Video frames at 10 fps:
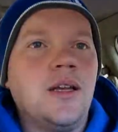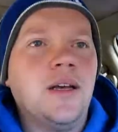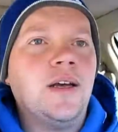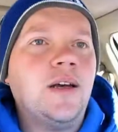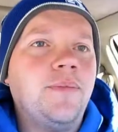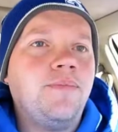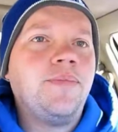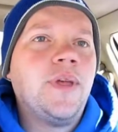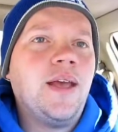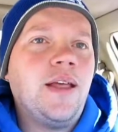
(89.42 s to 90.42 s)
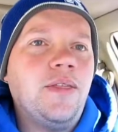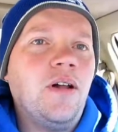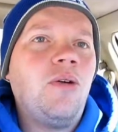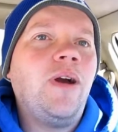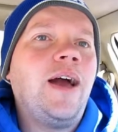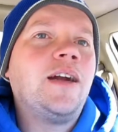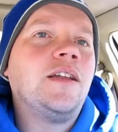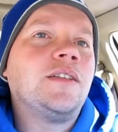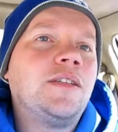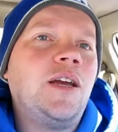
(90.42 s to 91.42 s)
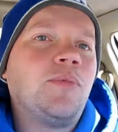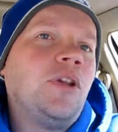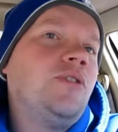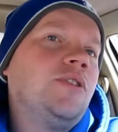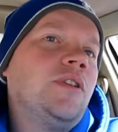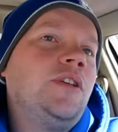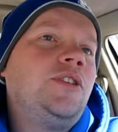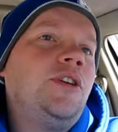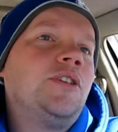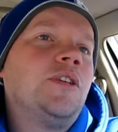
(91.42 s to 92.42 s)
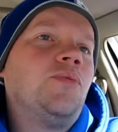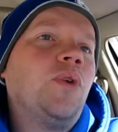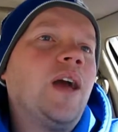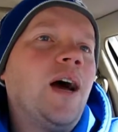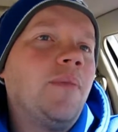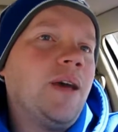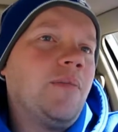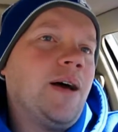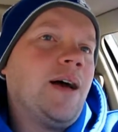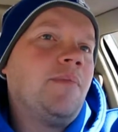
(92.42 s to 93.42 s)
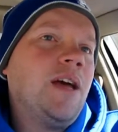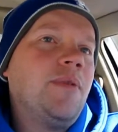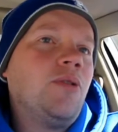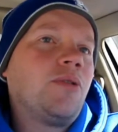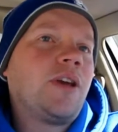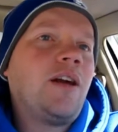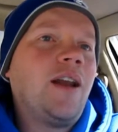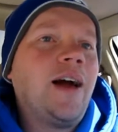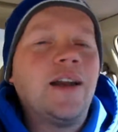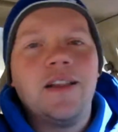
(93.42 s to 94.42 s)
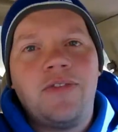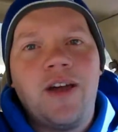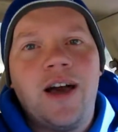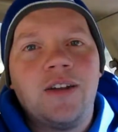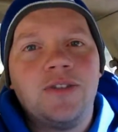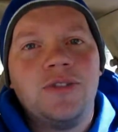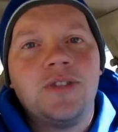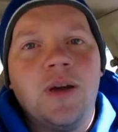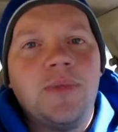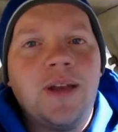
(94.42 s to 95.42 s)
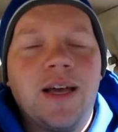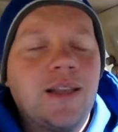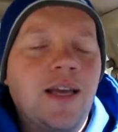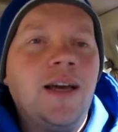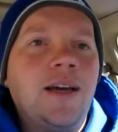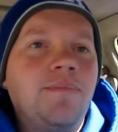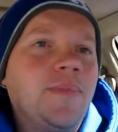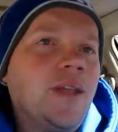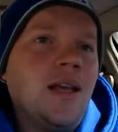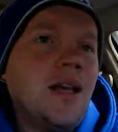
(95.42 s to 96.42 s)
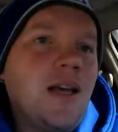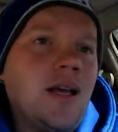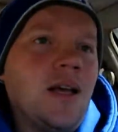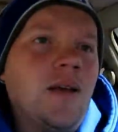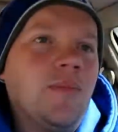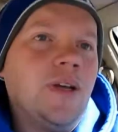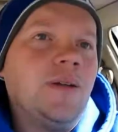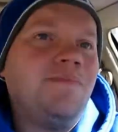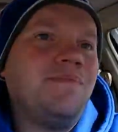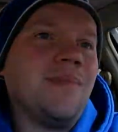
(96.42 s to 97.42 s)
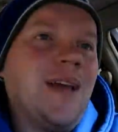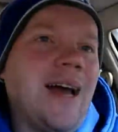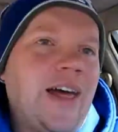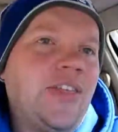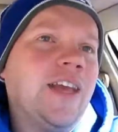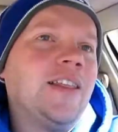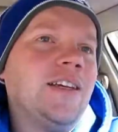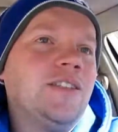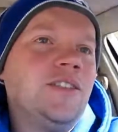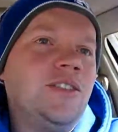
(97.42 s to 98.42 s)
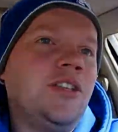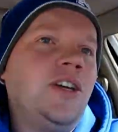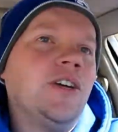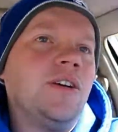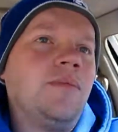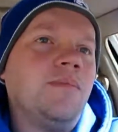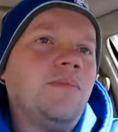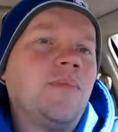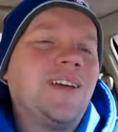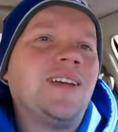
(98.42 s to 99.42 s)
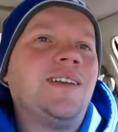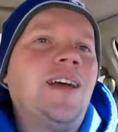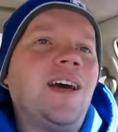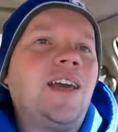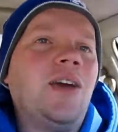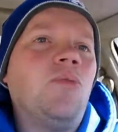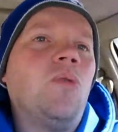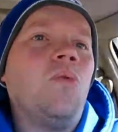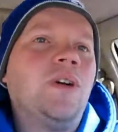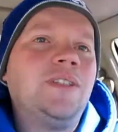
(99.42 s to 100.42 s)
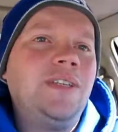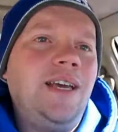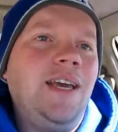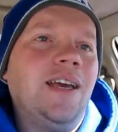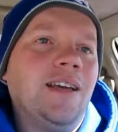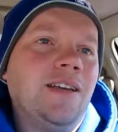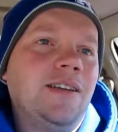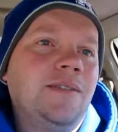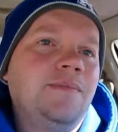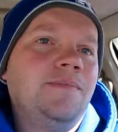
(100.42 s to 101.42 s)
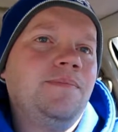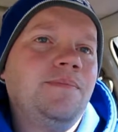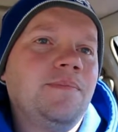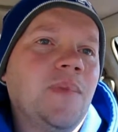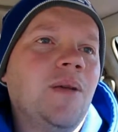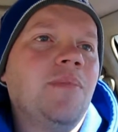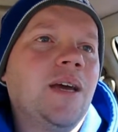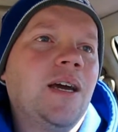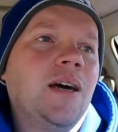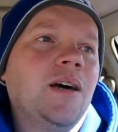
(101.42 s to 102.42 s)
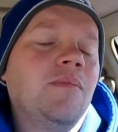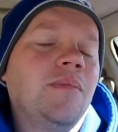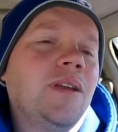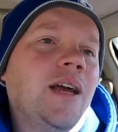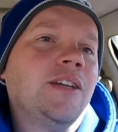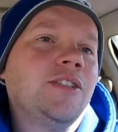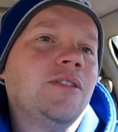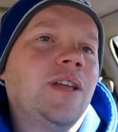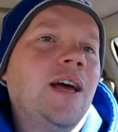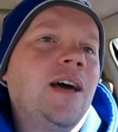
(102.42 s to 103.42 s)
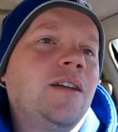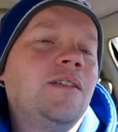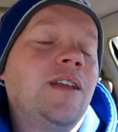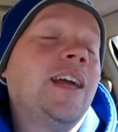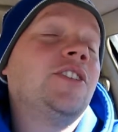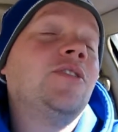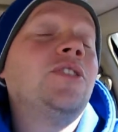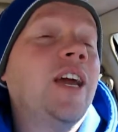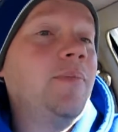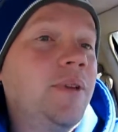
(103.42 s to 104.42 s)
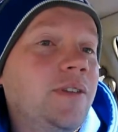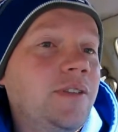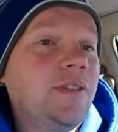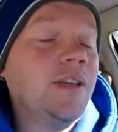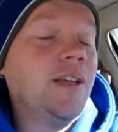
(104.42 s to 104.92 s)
The only way I could accept losing this year is if we got beat by maybe North Carolina in the finals or something like that. But I think this is the year Kentucky will once again become the national champions.